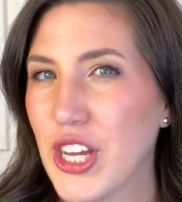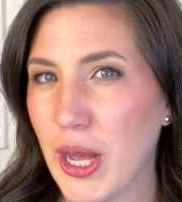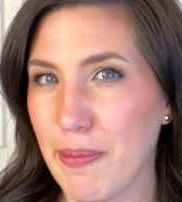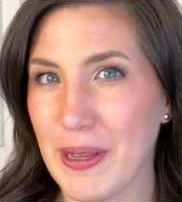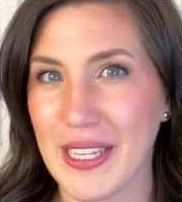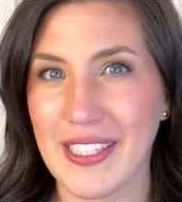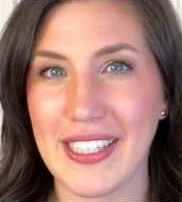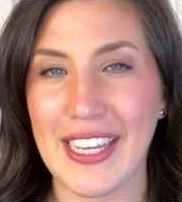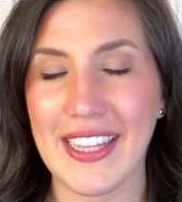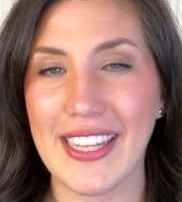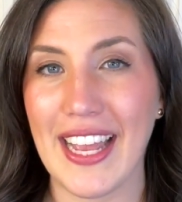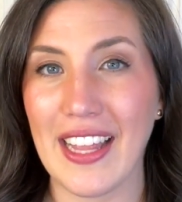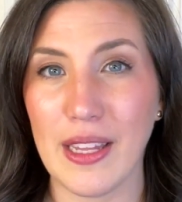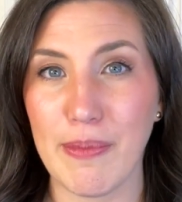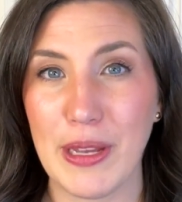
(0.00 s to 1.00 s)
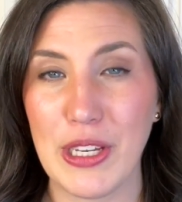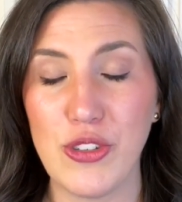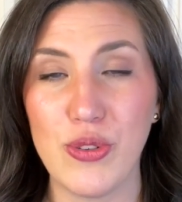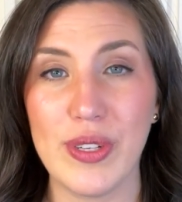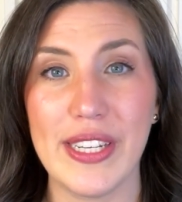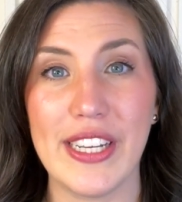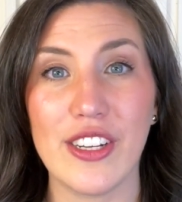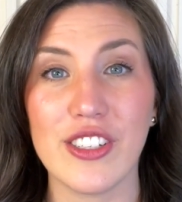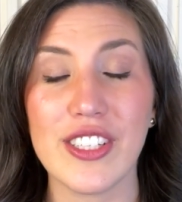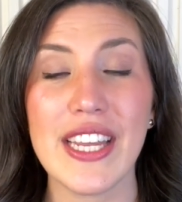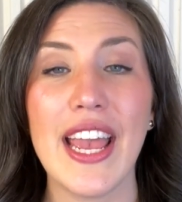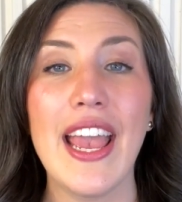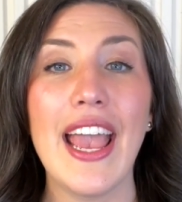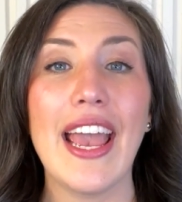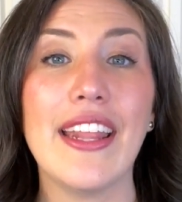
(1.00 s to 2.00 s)
topics in the elementary years,
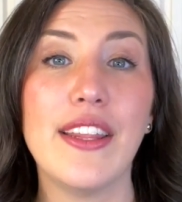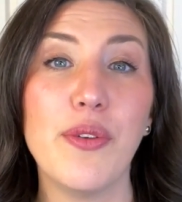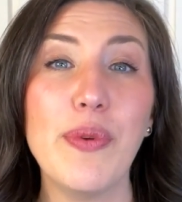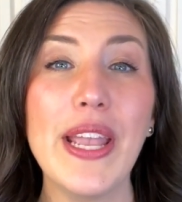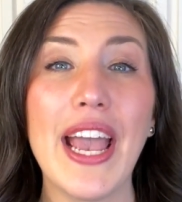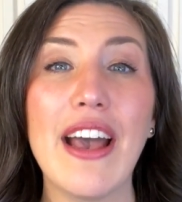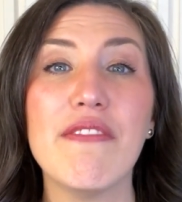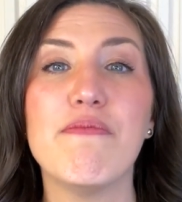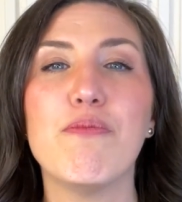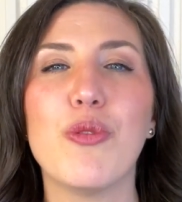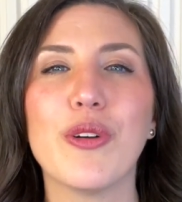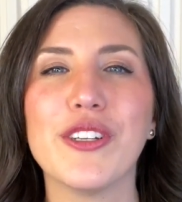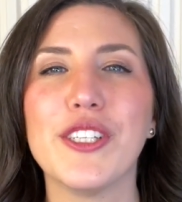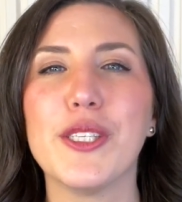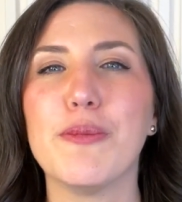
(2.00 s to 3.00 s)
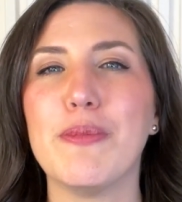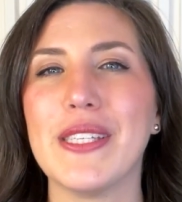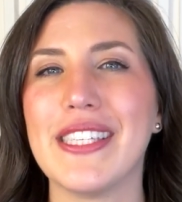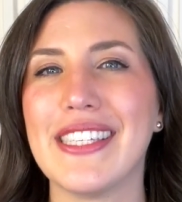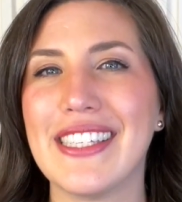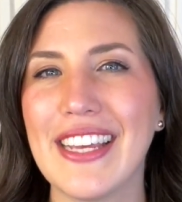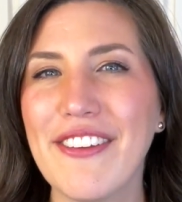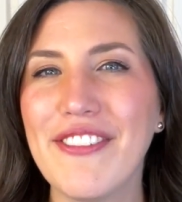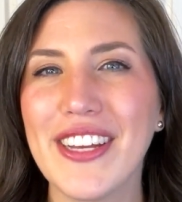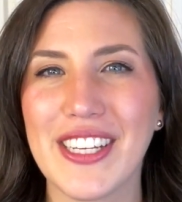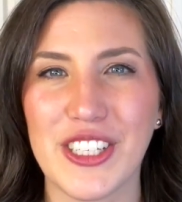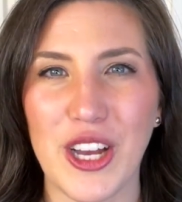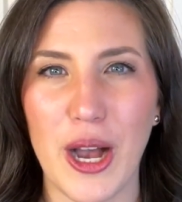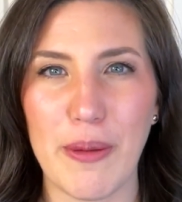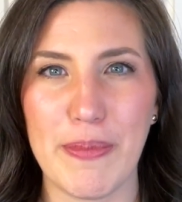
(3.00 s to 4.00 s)
and then we have more
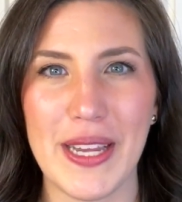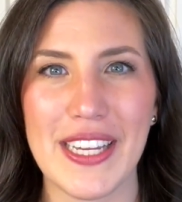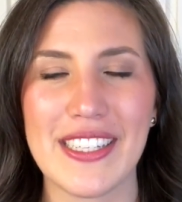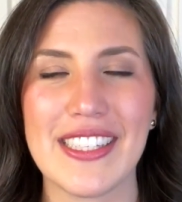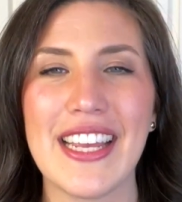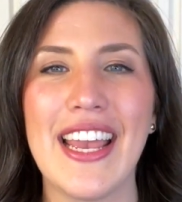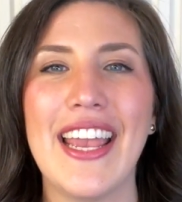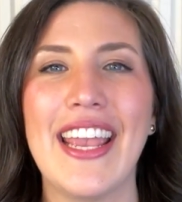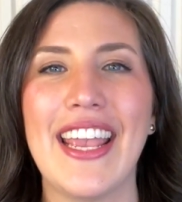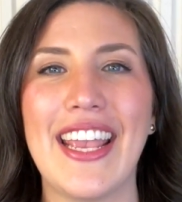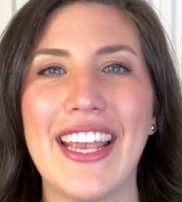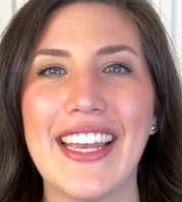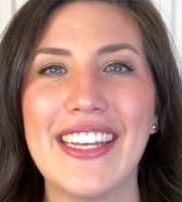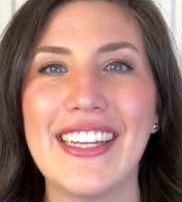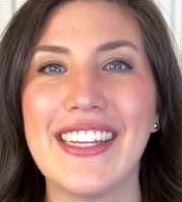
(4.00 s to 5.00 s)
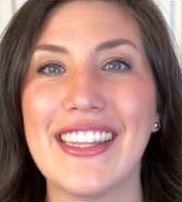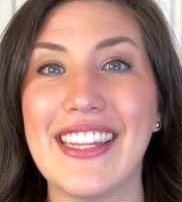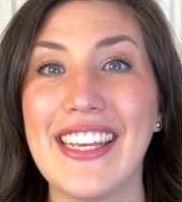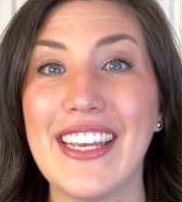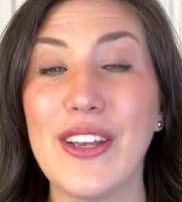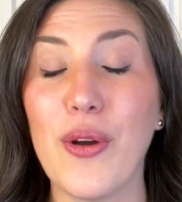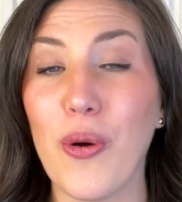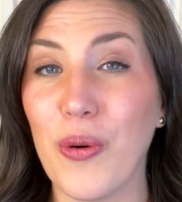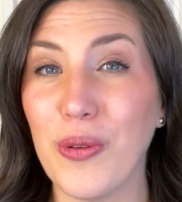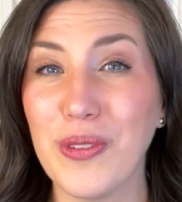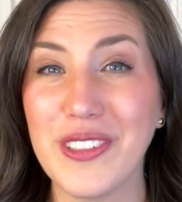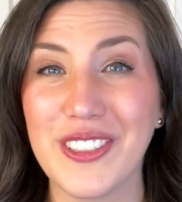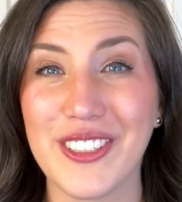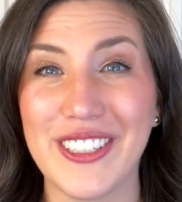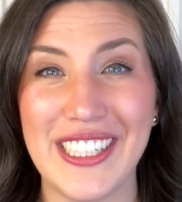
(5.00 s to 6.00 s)
specific topics in the older